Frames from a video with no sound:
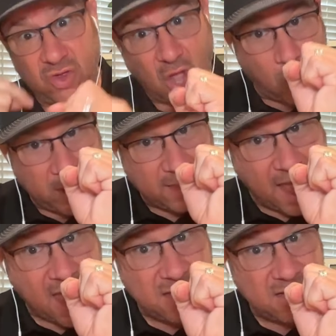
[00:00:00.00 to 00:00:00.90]
knowing
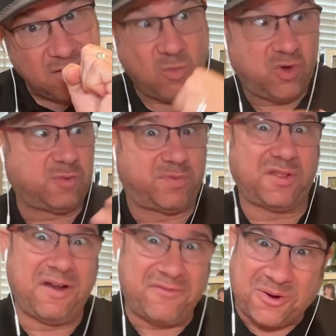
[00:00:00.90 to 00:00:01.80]
that, would your
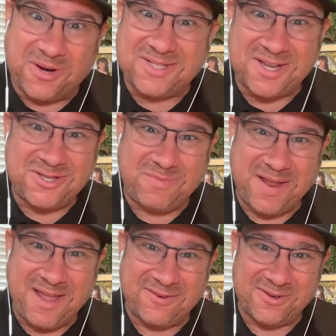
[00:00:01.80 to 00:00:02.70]
brother ever criticize your
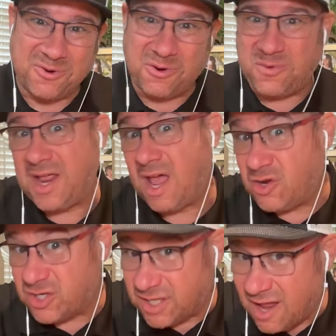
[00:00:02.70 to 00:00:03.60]
behaviors, or would he
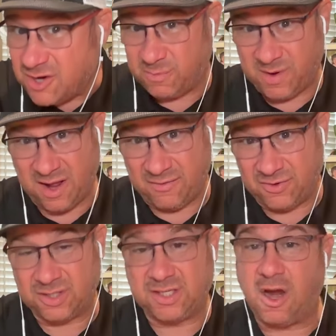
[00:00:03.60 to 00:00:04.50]
understand your
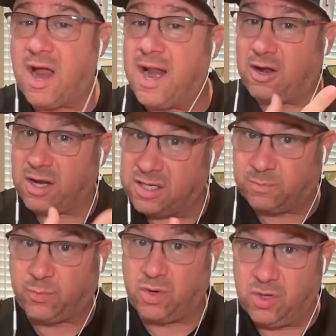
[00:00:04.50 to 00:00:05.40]
behaviors and say, all right, how can I
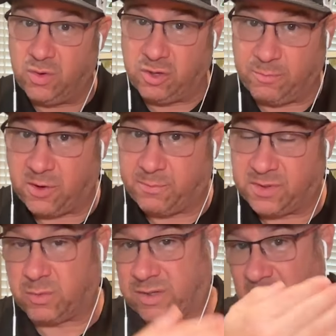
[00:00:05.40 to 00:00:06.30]
support you in your
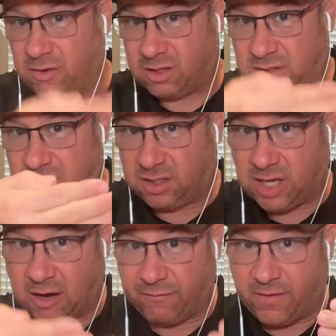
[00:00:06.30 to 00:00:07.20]
purpose without
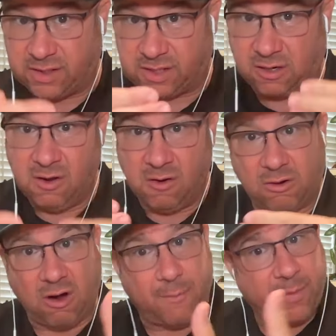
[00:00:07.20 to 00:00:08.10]
sacrificing or
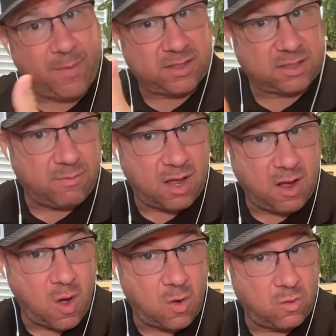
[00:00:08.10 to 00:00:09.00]
compromising my
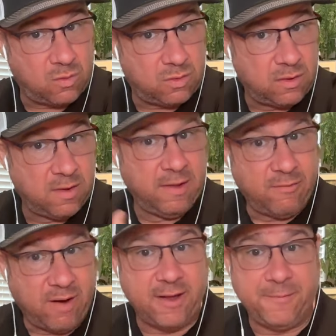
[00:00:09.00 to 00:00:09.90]
own,
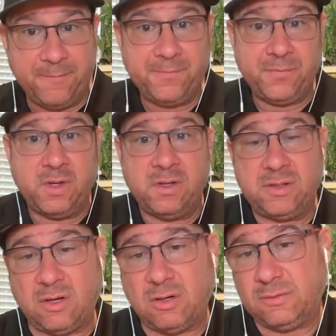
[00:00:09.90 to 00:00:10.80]
right?
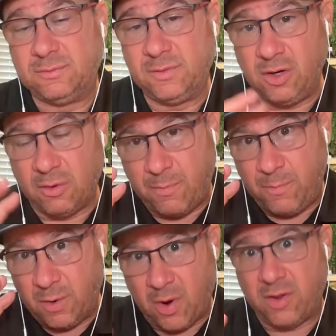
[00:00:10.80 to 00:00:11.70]
So your
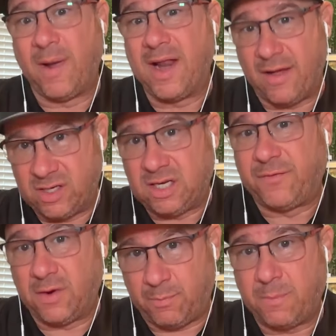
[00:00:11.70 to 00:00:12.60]
brother might have a
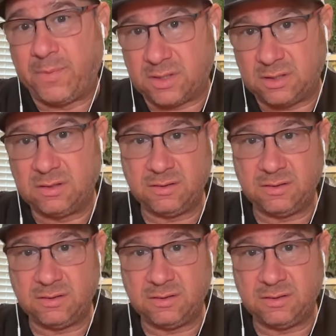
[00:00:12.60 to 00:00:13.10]
different purpose,